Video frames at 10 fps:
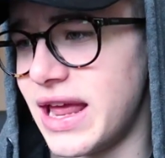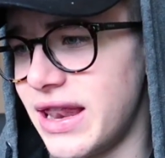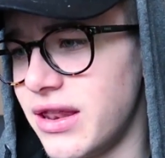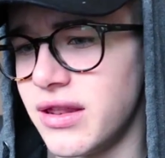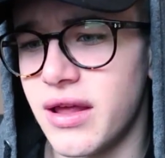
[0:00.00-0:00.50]

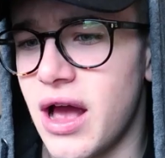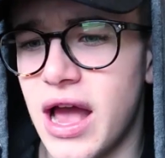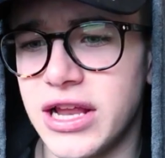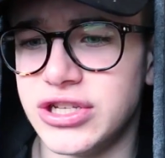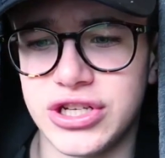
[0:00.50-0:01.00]
And
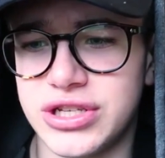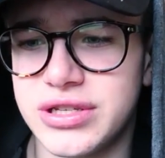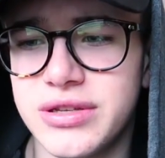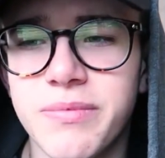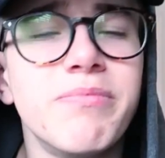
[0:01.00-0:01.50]
I just
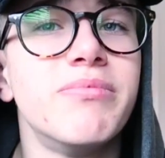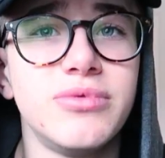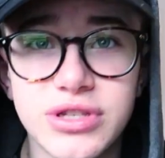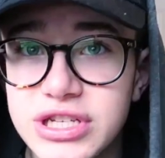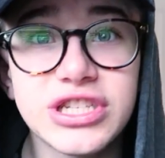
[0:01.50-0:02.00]

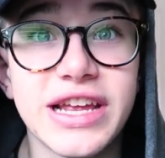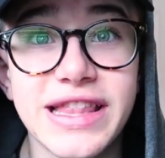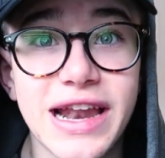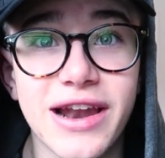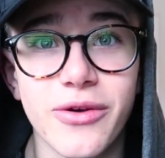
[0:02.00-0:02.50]
just to
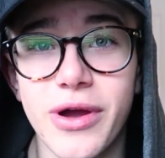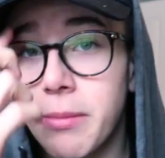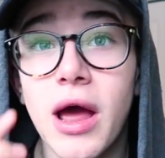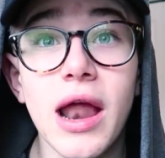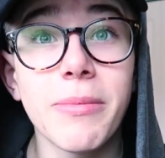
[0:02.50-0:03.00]
get that out of the way.
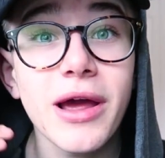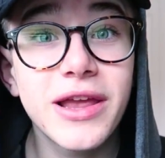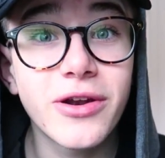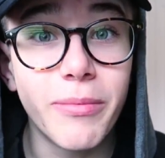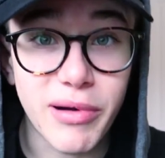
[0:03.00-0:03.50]
I'm not I'm not
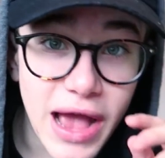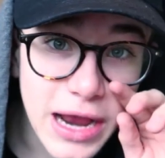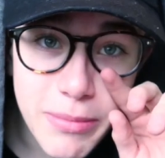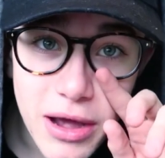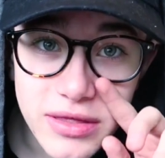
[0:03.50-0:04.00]
here to
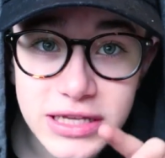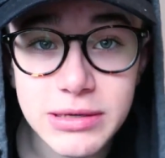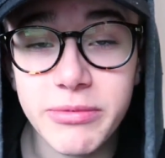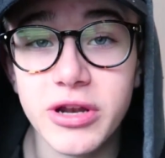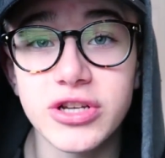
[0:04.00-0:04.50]
brag about
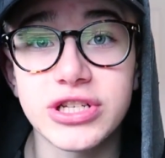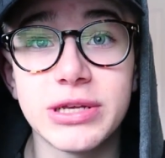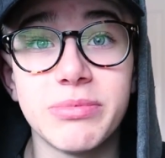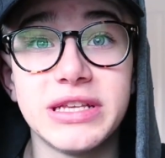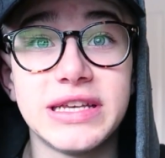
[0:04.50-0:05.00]
this. I'm here to just
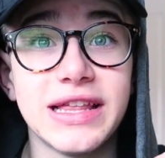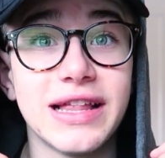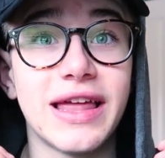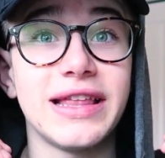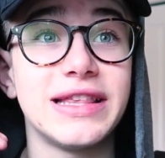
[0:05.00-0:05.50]
simply say
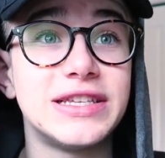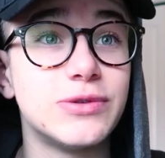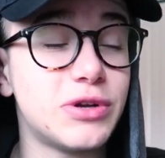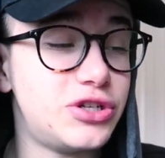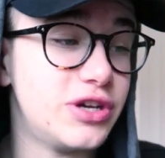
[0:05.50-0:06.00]
that like this
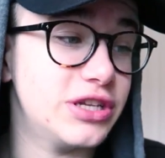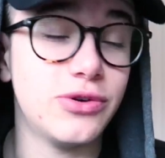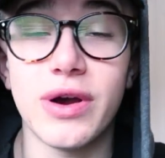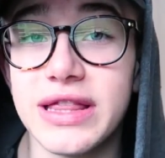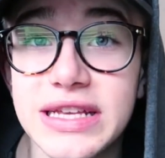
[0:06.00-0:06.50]
is what you can
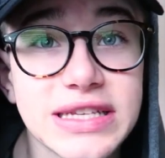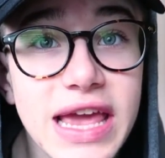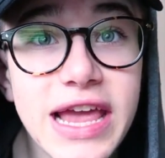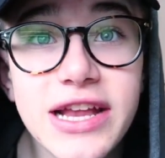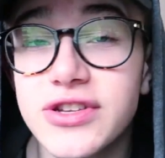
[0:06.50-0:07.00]
do at this
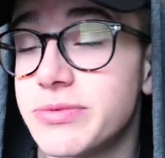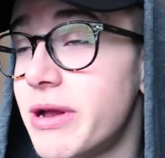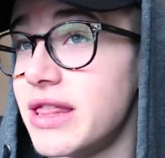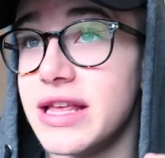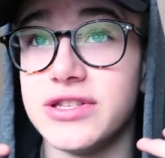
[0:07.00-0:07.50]
age. There's
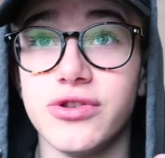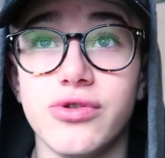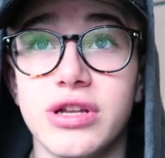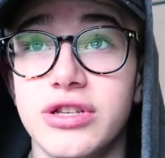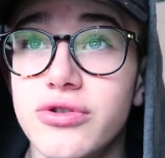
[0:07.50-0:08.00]
many things that
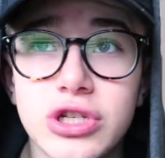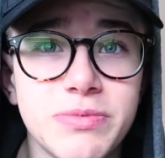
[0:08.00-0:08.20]
you can do.